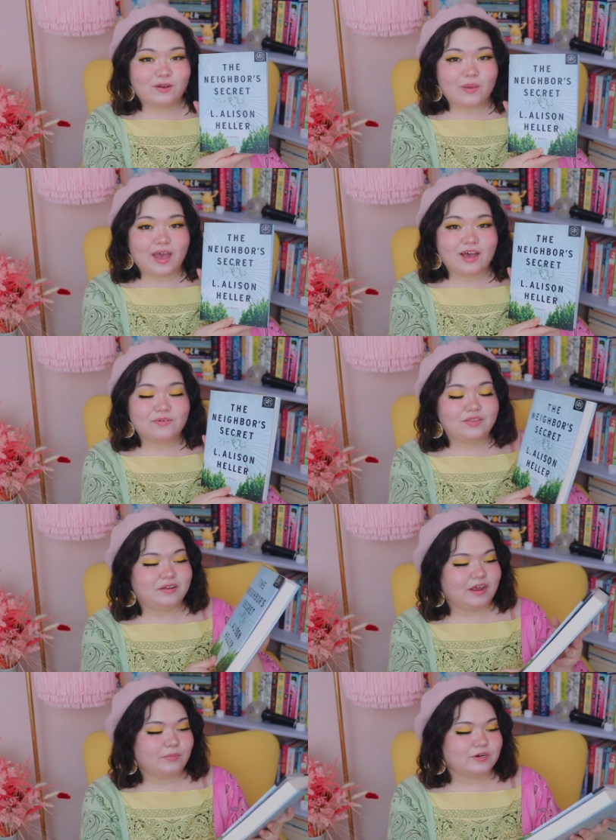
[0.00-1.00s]
Then we have The
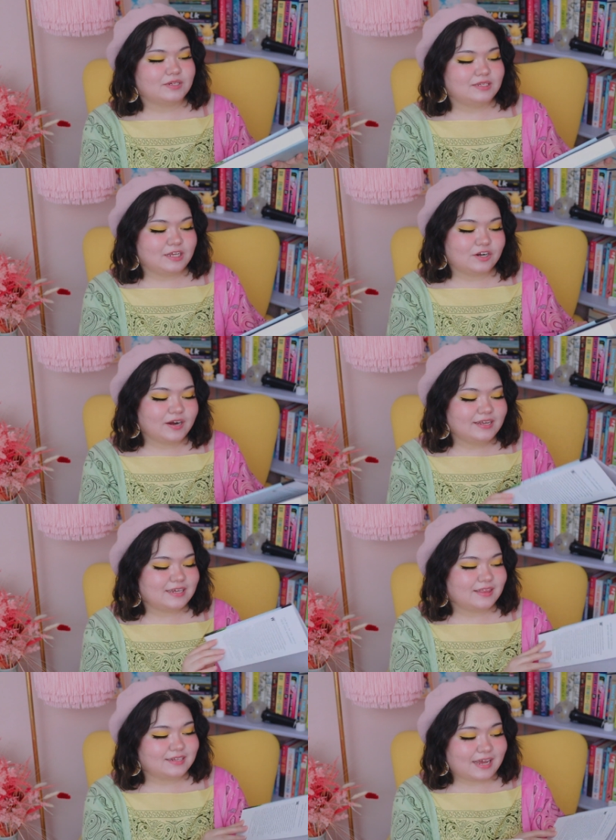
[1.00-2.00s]
Neighbor's Secret,
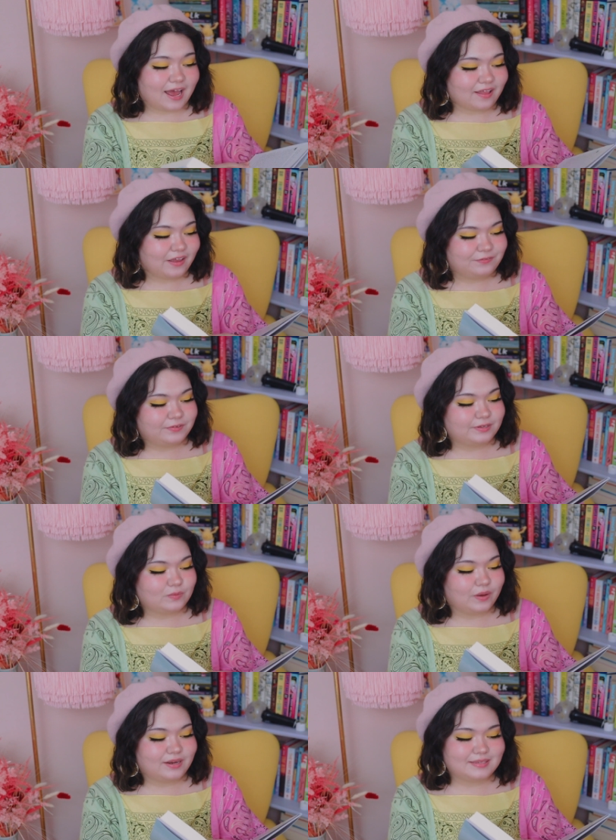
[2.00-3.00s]
and the tagline for this
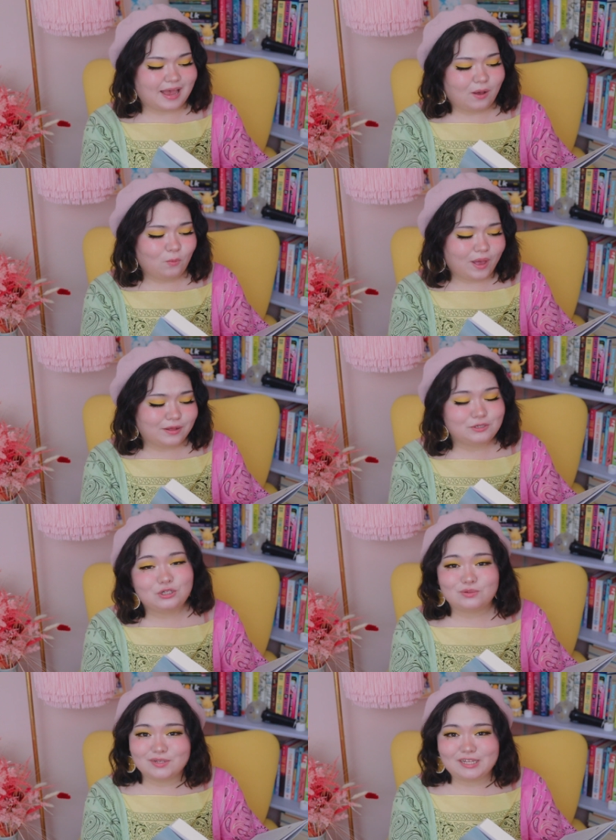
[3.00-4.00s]
one is How well do
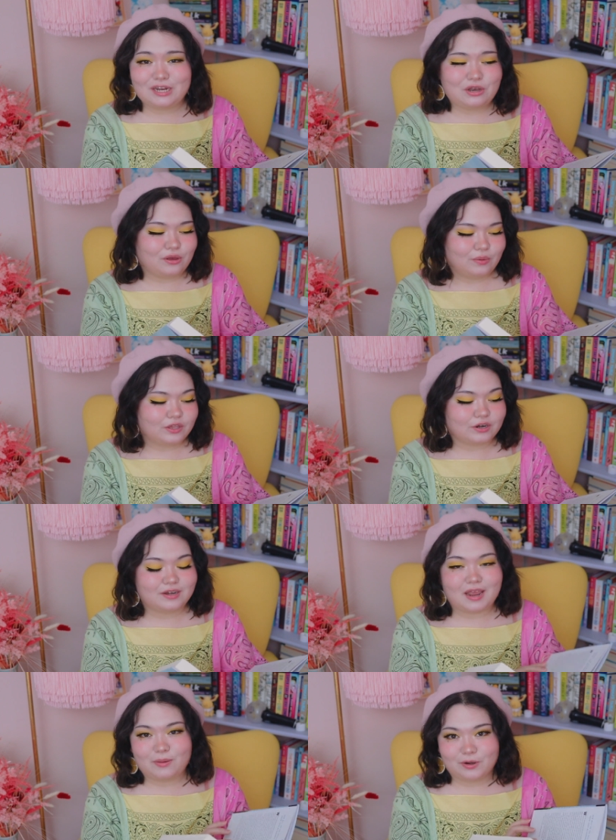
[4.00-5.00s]
you really know your
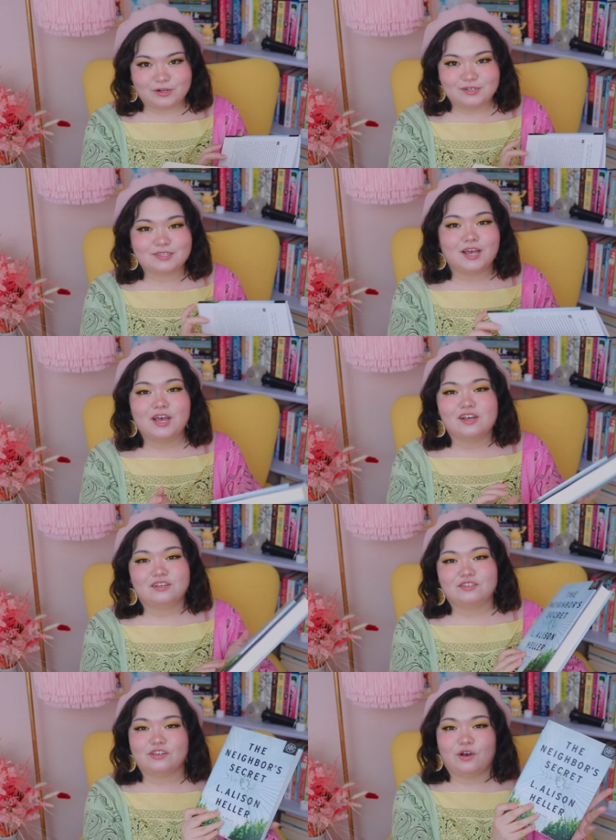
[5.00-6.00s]
neighbors?
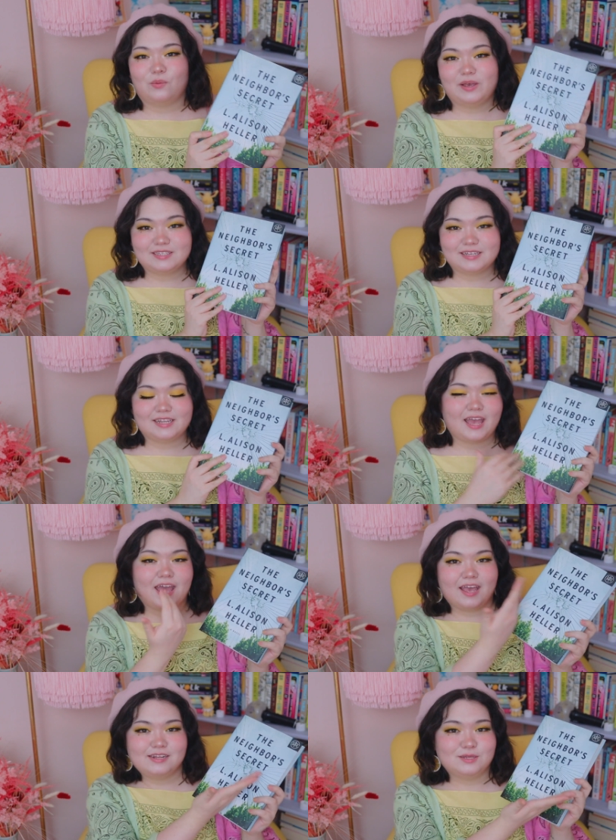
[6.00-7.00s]
So basically
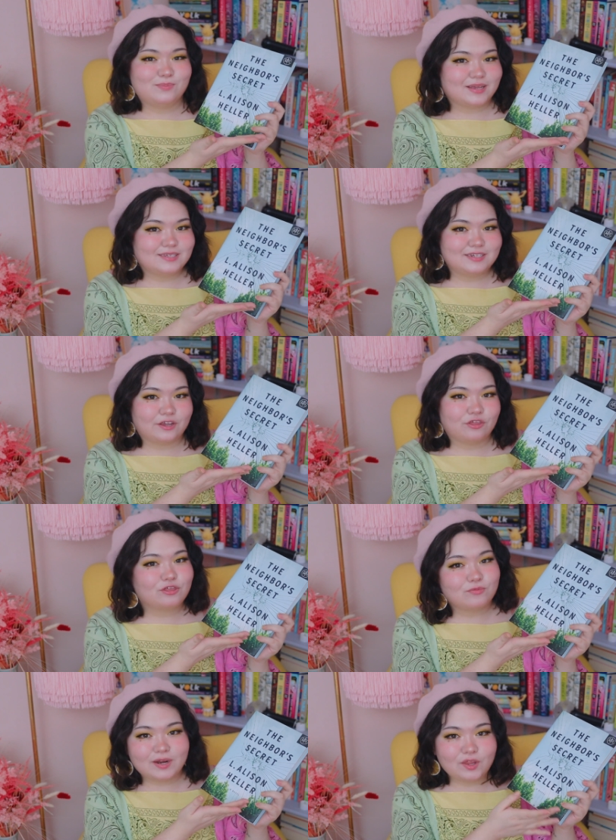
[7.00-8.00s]
a domestic
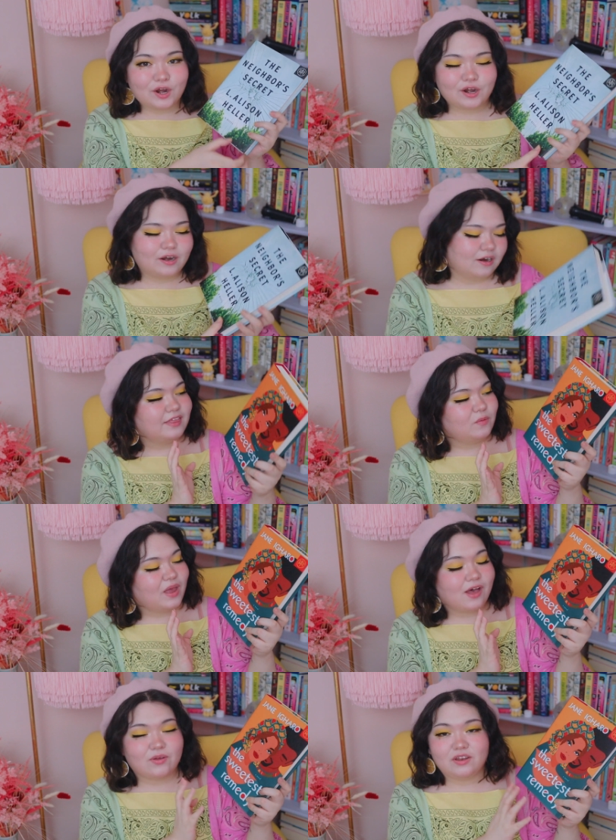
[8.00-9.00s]
thriller. Then we
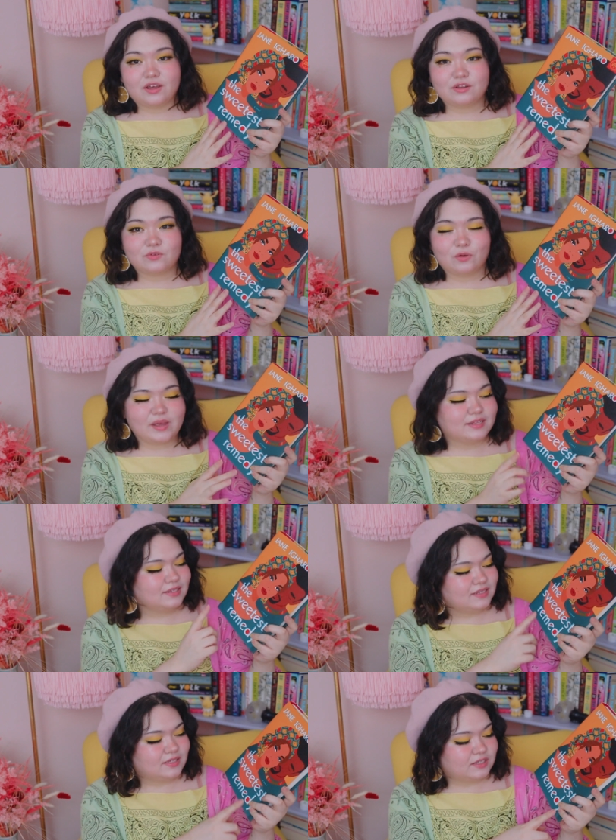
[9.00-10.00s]
have another romance.
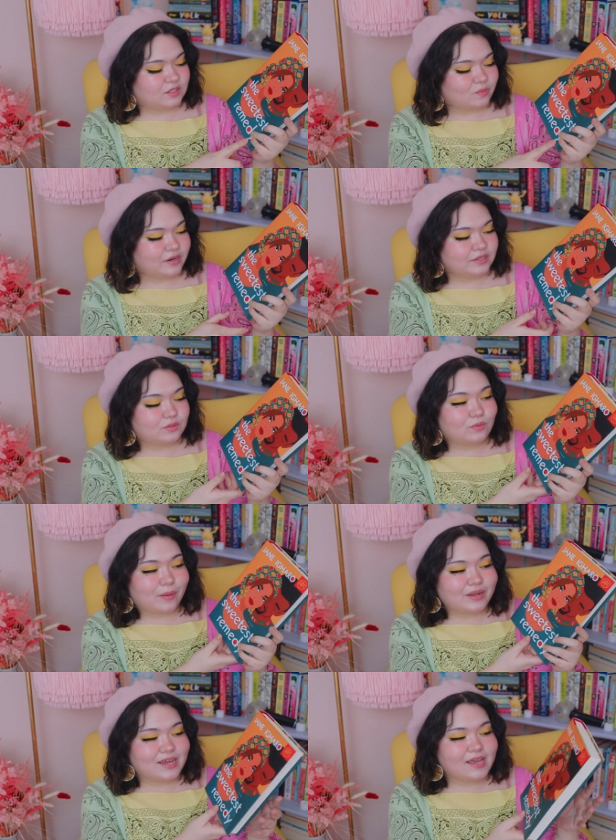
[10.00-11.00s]
This is The Sweetest
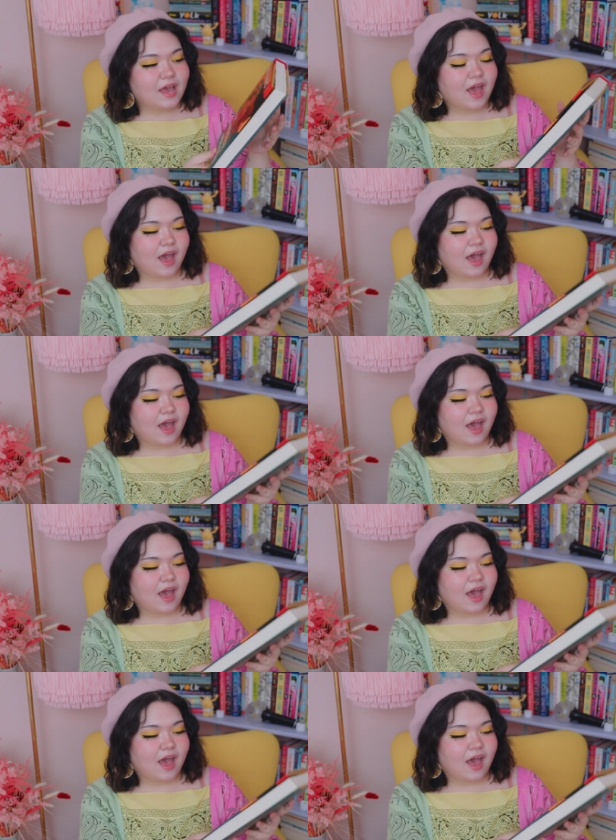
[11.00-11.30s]
Remedy.